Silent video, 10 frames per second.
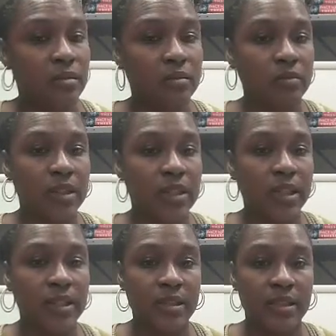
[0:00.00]
we
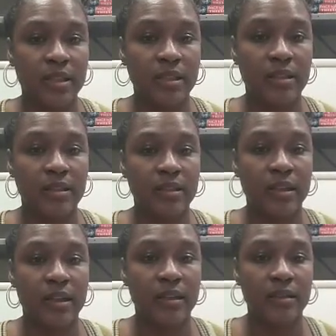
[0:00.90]
can see that